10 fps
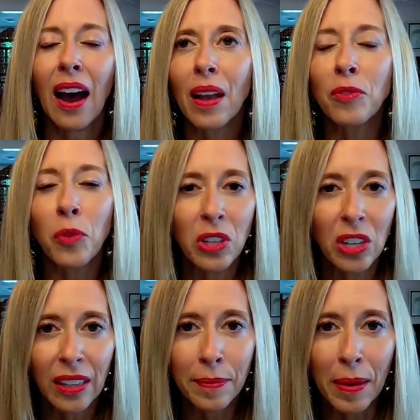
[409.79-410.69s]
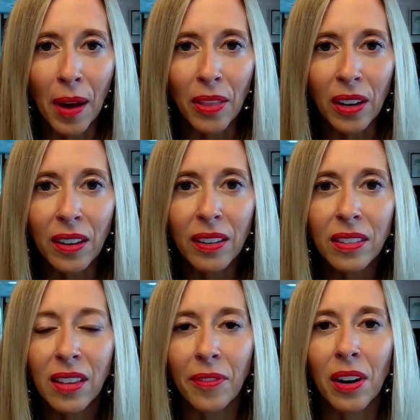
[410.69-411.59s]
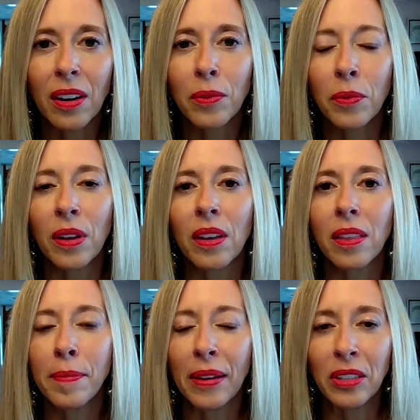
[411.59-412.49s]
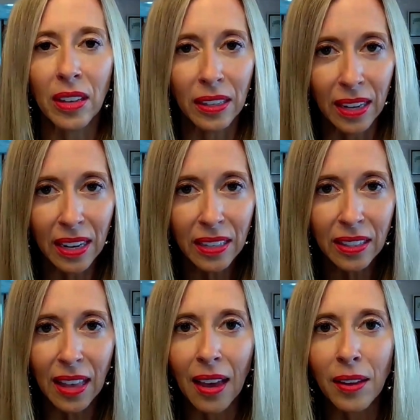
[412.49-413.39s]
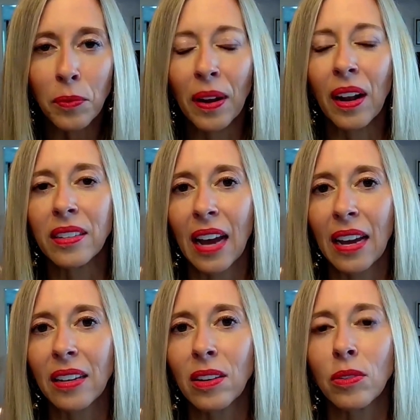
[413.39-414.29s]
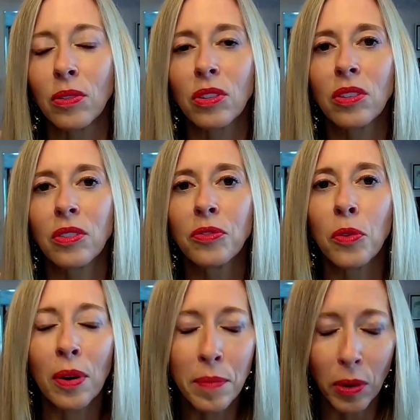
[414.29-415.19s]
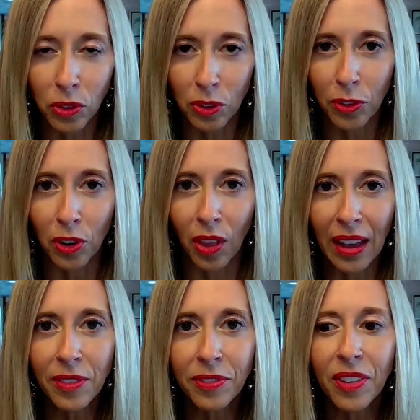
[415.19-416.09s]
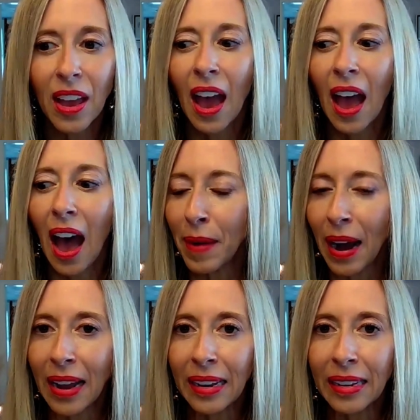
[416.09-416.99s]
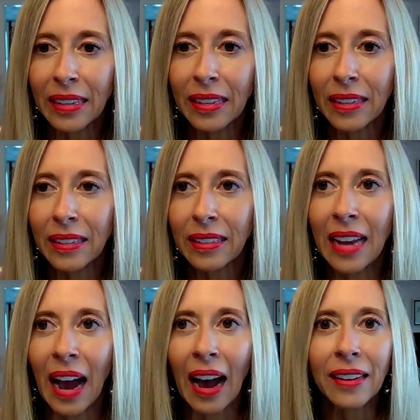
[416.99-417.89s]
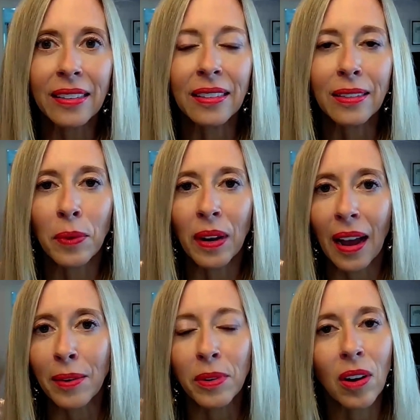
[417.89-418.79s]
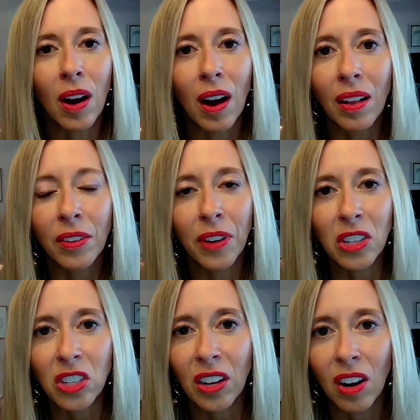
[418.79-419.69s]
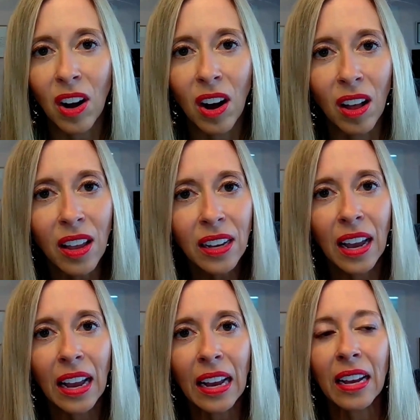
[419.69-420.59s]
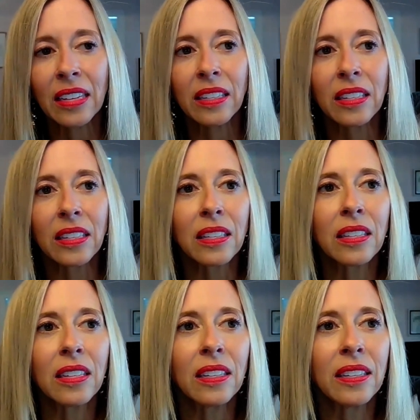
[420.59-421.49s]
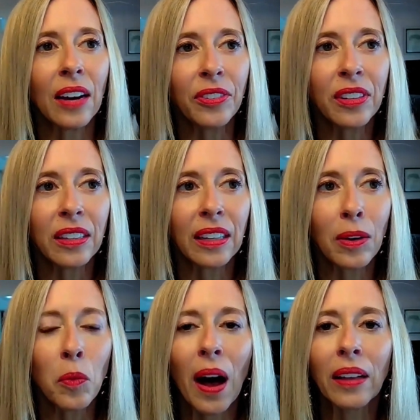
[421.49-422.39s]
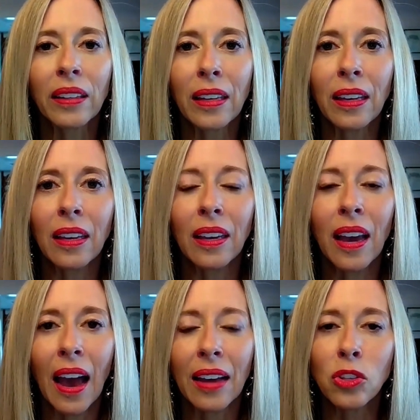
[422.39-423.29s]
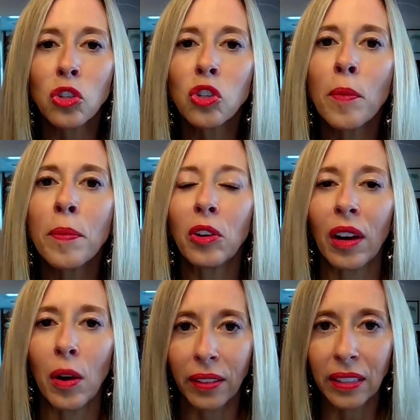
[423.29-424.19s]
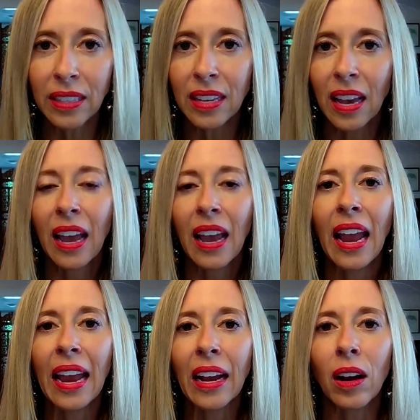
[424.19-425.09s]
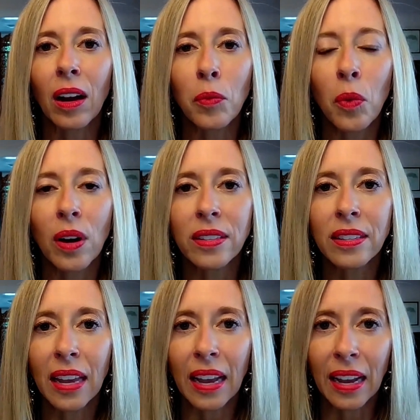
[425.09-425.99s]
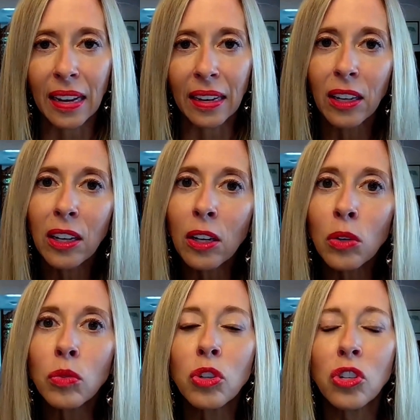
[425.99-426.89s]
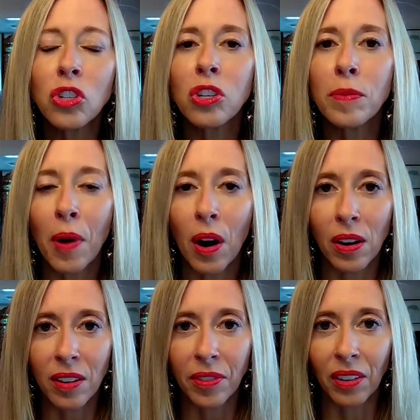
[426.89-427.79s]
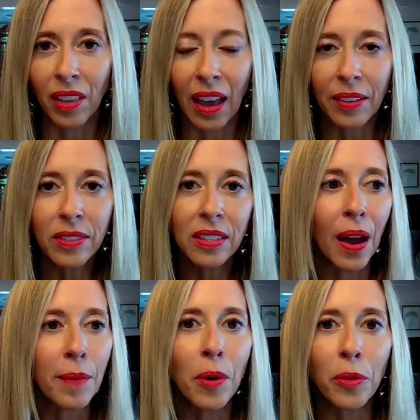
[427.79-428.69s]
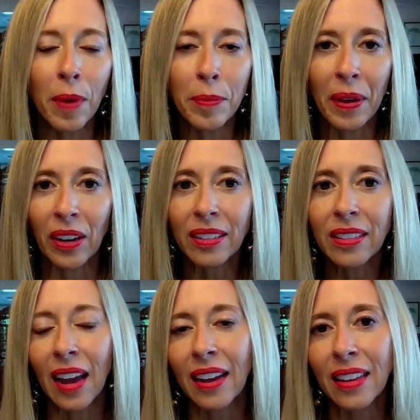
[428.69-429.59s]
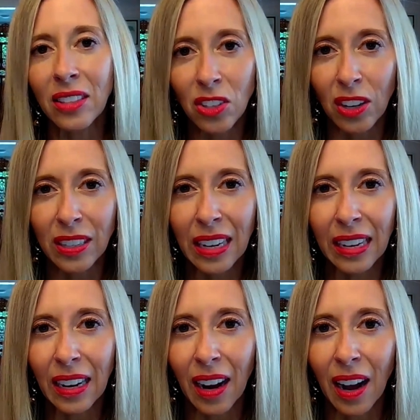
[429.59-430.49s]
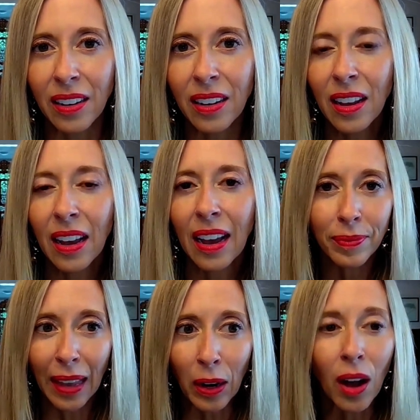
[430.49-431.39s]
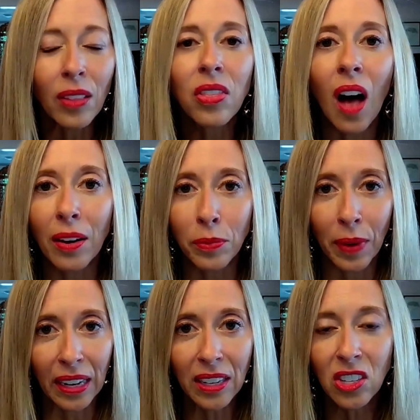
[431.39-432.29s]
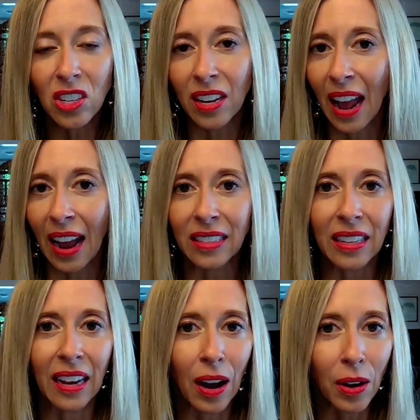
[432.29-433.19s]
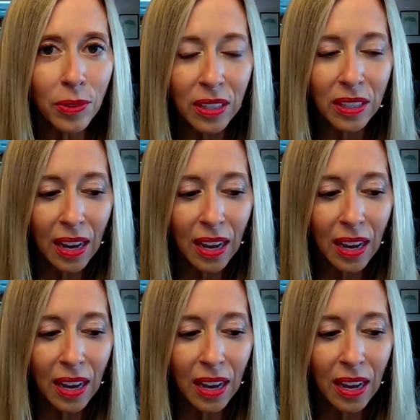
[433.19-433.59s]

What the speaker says: Unfortunately, my mother suffered with mental illness that went undiagnosed for most of her life. My dad is what I would call a functioning alcoholic. And definitely, while he had so great qualities, anger was a huge part of our lives on both my parents. I then started taking on like a lot of rage and acting out.